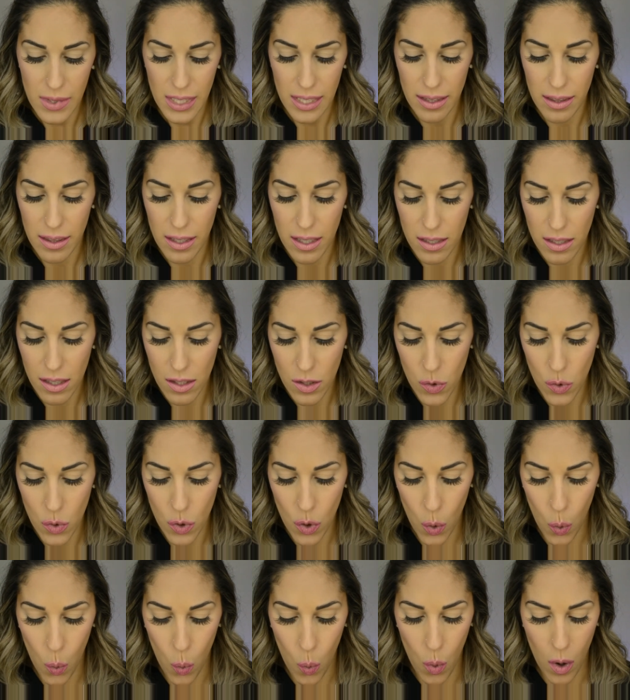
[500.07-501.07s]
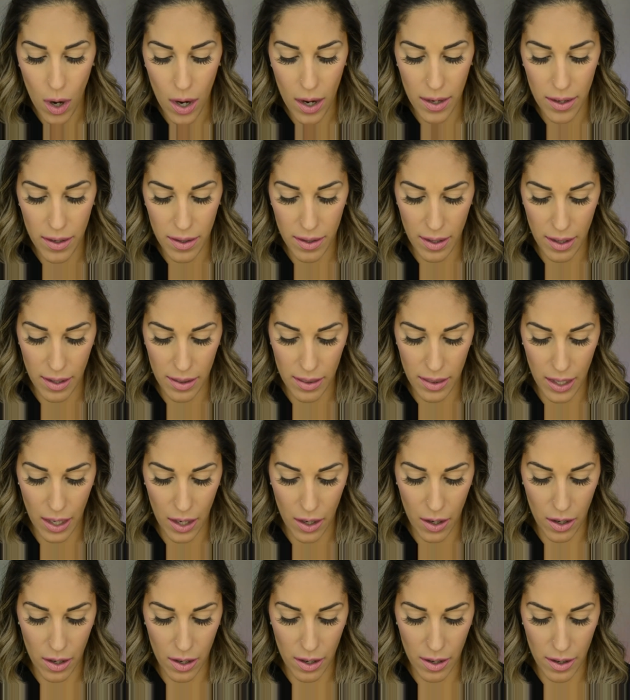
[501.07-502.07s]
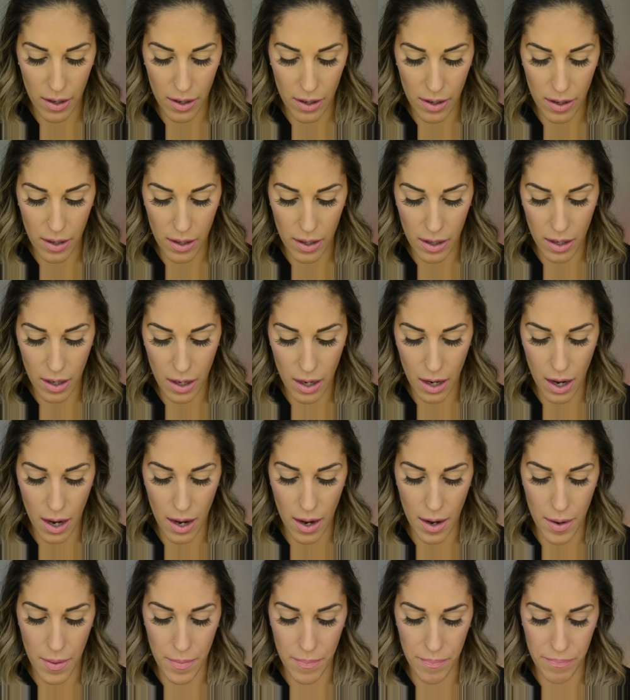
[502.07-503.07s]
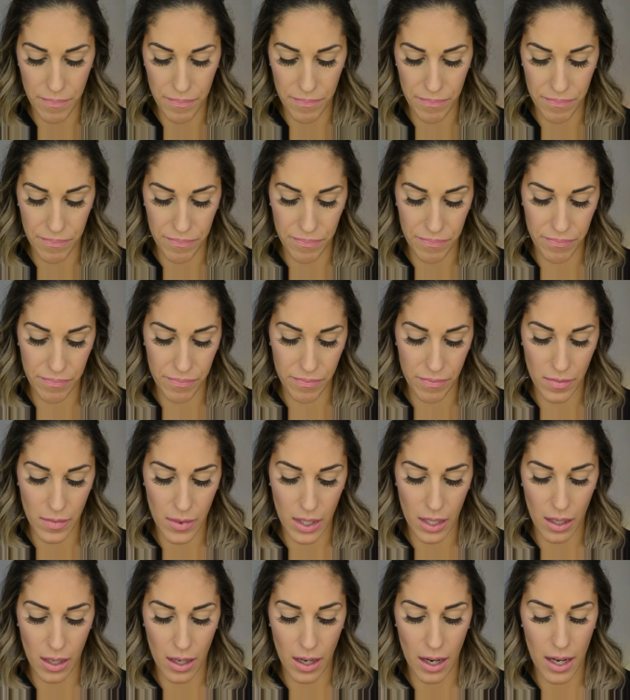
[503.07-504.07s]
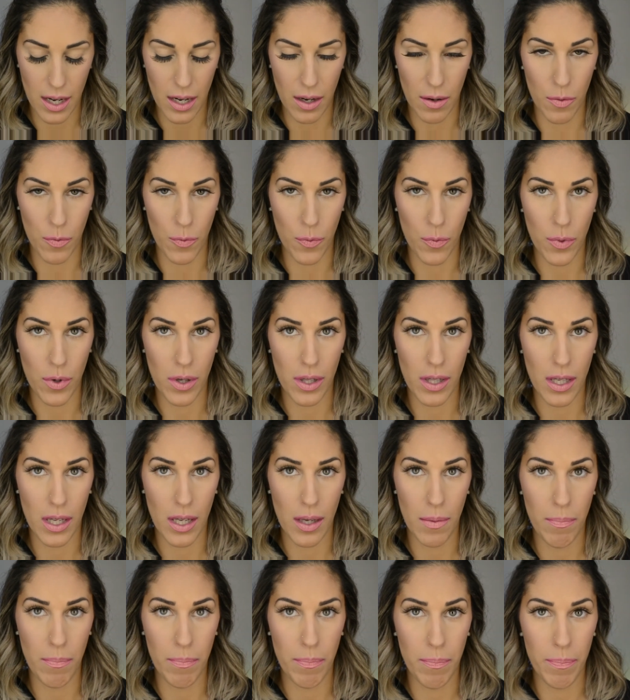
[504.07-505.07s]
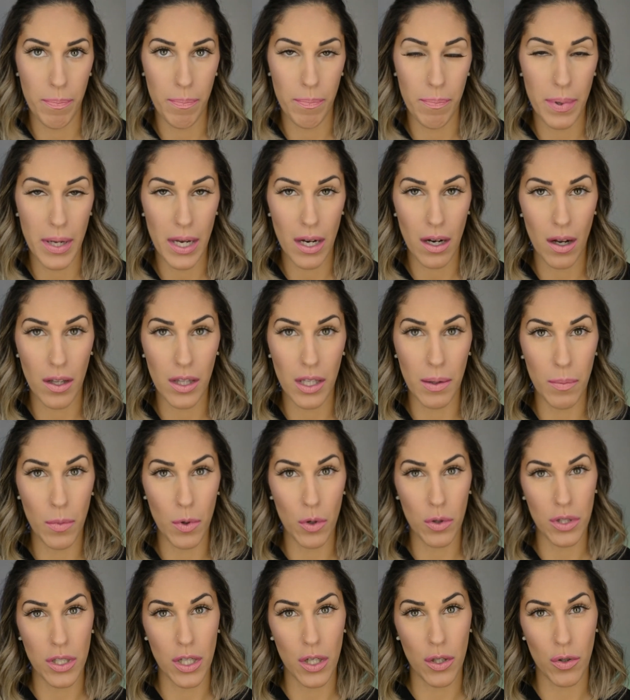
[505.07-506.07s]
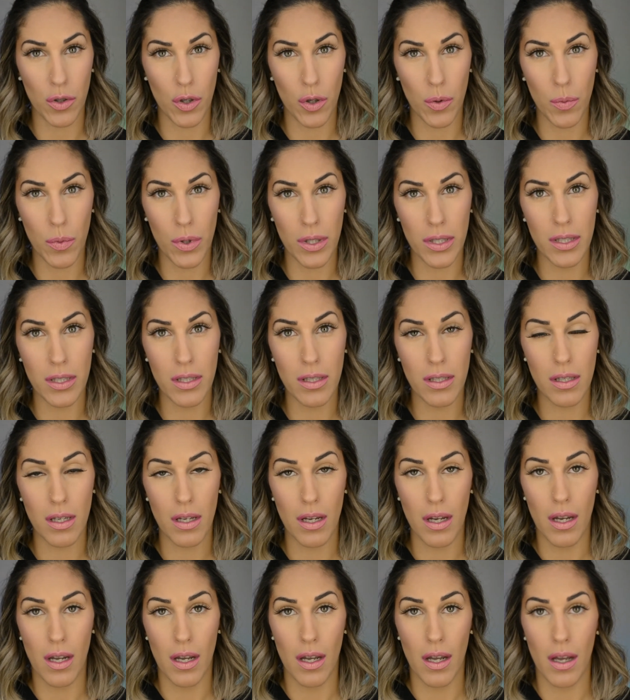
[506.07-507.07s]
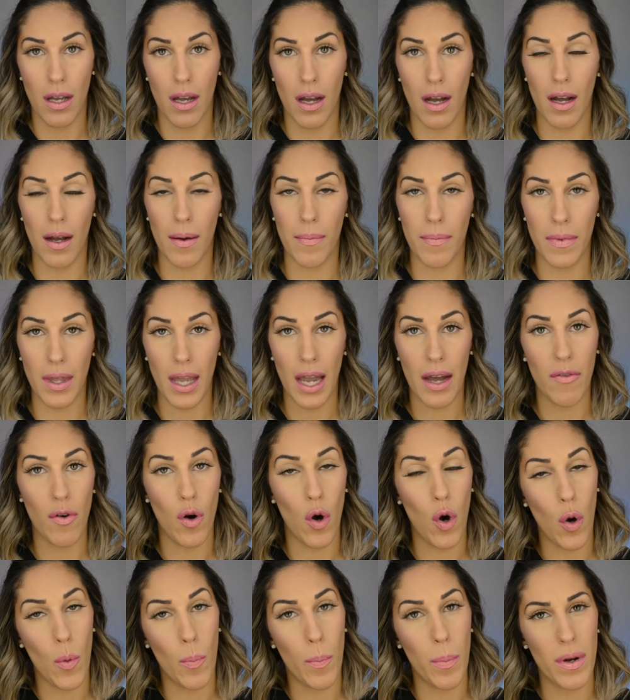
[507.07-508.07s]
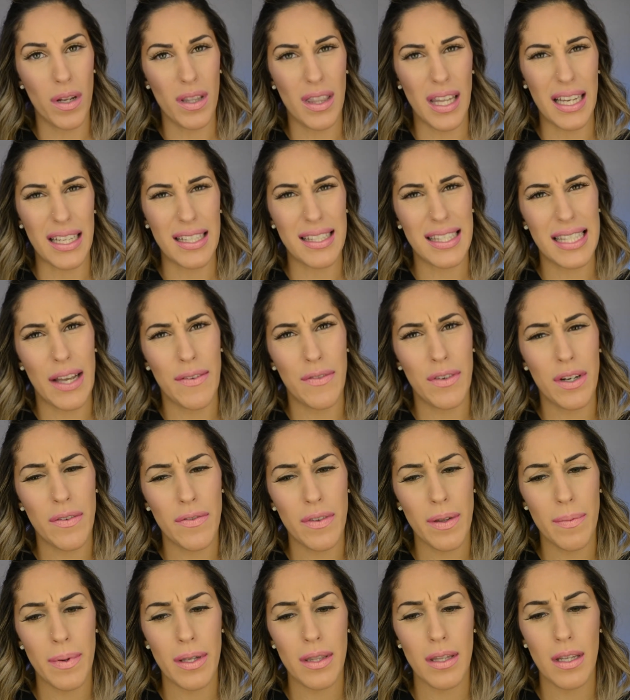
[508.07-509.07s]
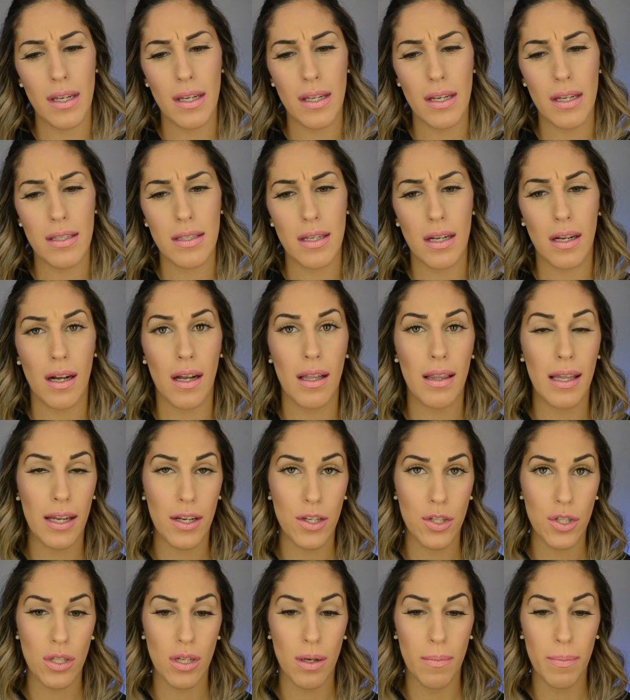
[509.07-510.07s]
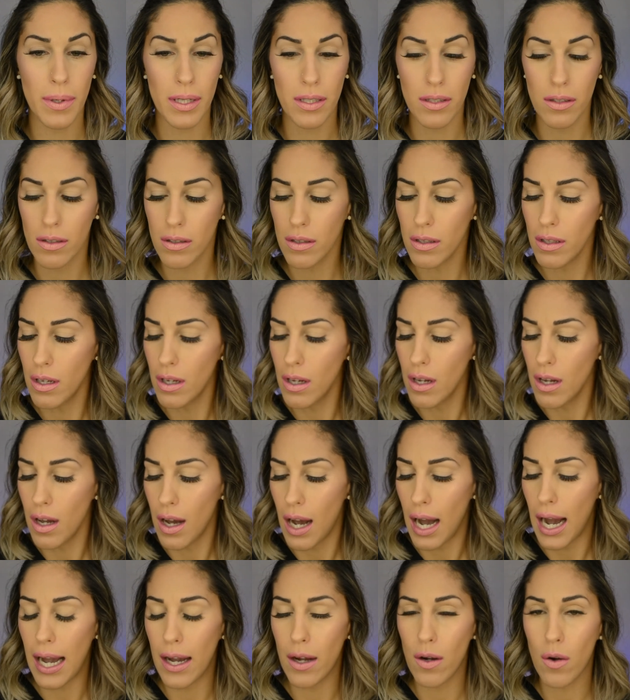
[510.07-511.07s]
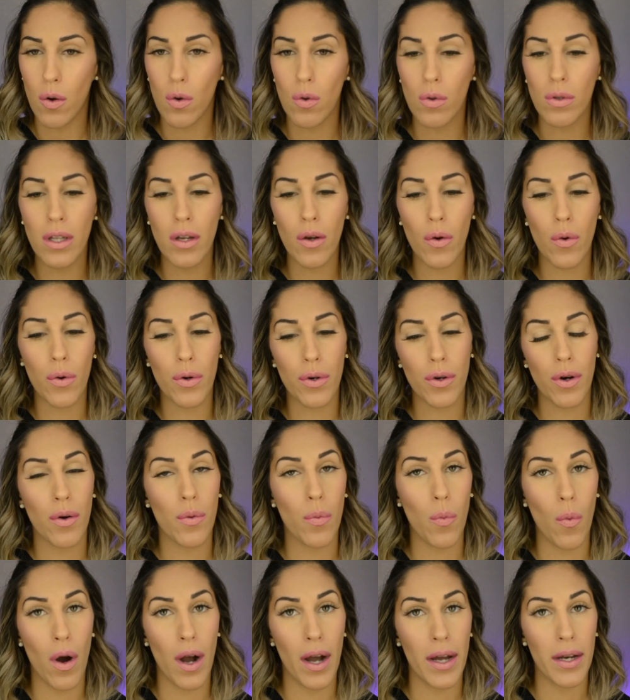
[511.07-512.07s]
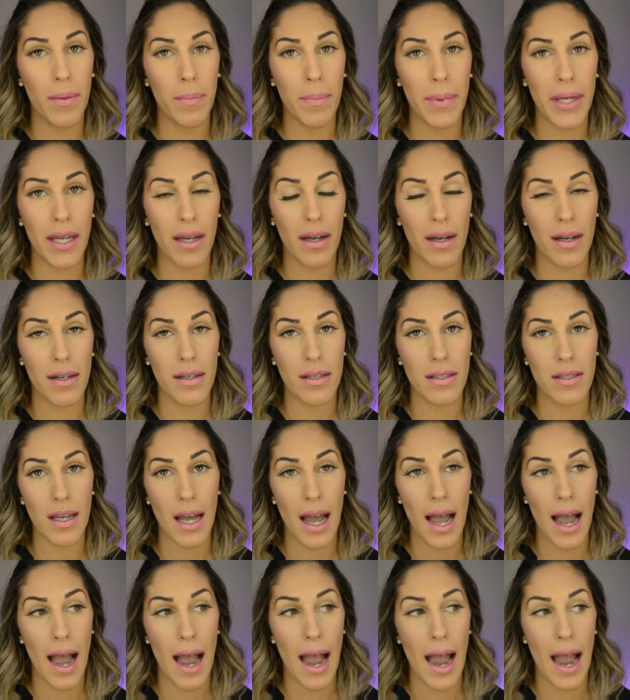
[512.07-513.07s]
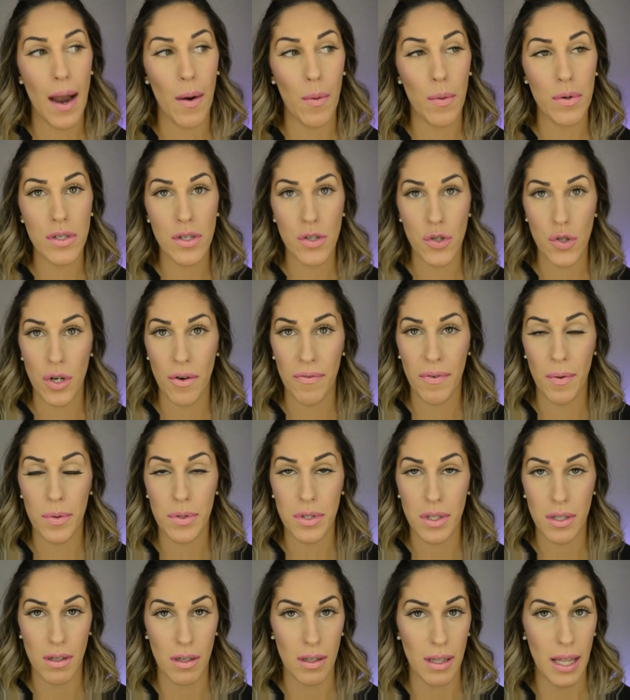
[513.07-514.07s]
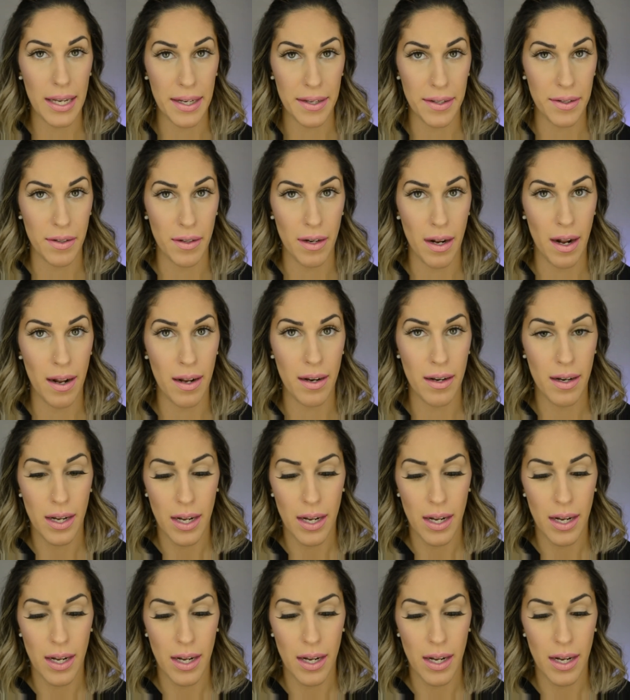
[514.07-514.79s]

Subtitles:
this is the one that they're kind of really big on, the multi-chrome ones. They have a whole, like 7 of them, I think it is, a collection, a bundle. I only ordered one because I wasn't sure if I was gonna like it or not.